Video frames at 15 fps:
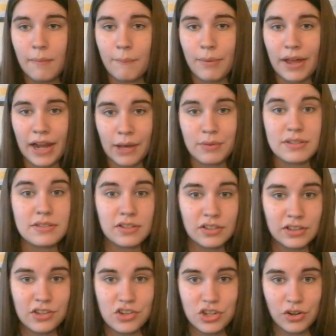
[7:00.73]
But I will
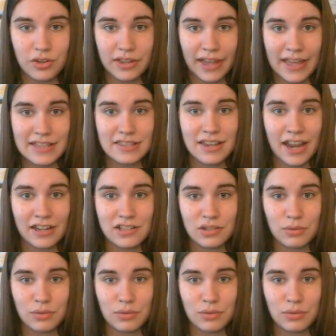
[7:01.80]
certainly show you guys next